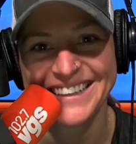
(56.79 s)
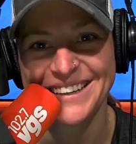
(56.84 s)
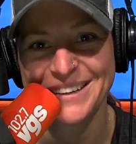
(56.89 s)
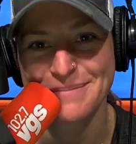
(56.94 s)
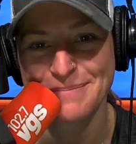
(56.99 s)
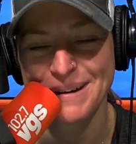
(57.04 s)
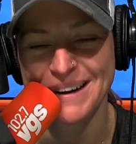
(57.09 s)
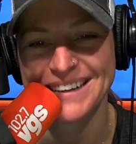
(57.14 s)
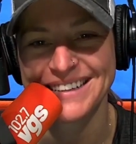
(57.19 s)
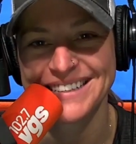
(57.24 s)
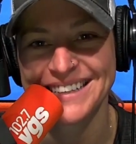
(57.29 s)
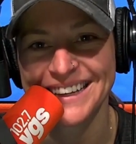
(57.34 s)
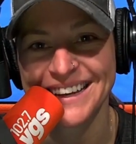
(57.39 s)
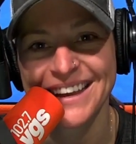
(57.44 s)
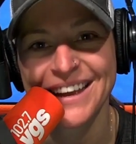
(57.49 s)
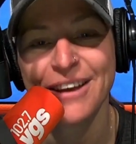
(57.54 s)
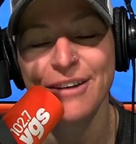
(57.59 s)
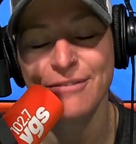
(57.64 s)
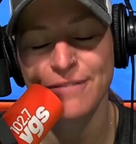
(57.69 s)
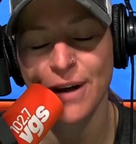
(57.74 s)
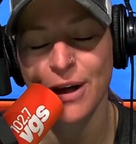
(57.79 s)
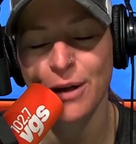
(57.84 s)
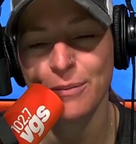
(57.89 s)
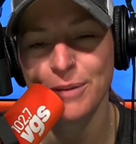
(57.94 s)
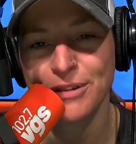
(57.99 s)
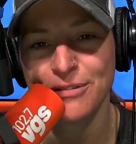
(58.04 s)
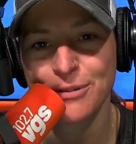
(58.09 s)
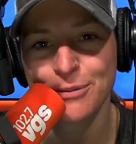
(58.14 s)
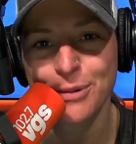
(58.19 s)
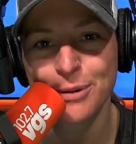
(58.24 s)
Good parenting. Follow
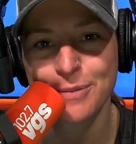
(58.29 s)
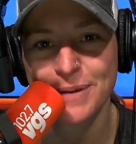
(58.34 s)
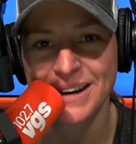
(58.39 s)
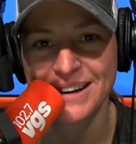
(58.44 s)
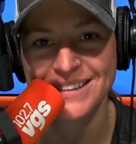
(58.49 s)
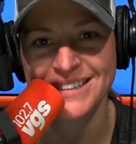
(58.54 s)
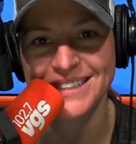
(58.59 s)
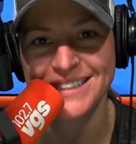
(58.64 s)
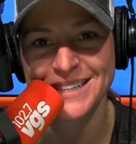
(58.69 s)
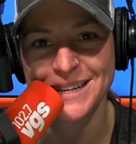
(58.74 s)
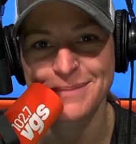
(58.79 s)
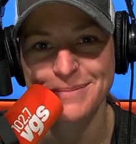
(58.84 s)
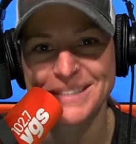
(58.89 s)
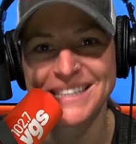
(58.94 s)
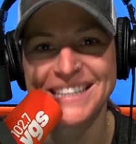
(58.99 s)
me for more parenting tips.